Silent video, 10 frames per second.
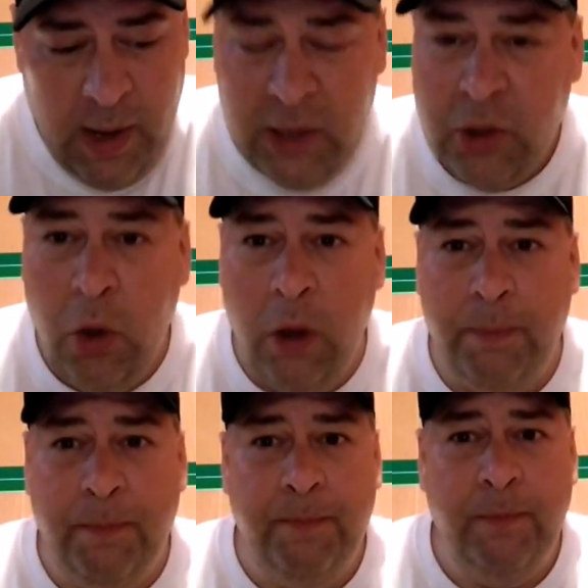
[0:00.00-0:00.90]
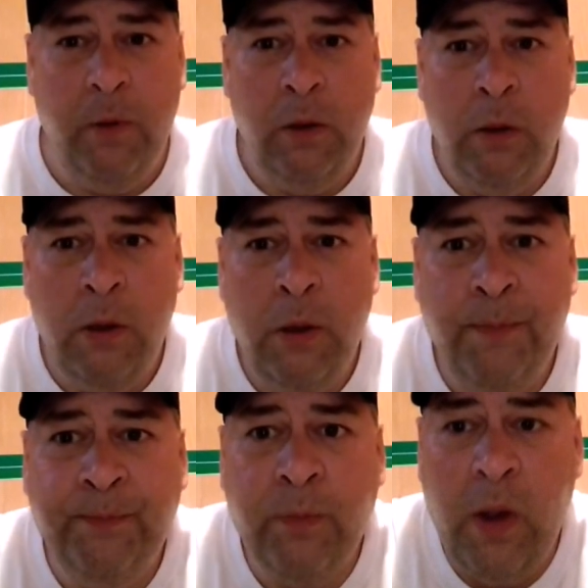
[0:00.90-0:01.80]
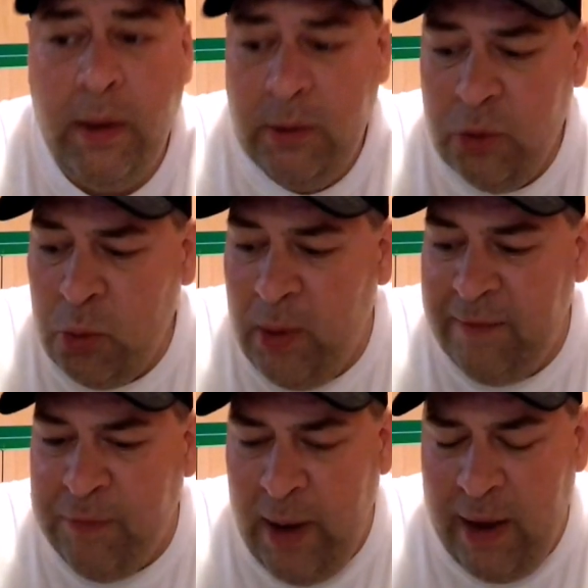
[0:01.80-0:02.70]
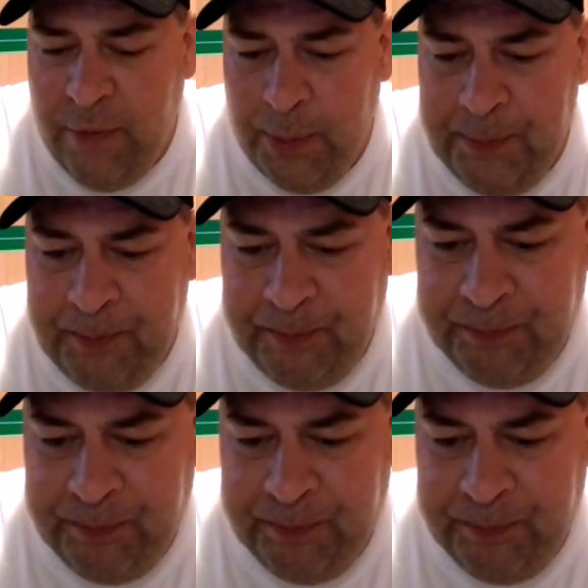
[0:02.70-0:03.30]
That's good. It's great flavor.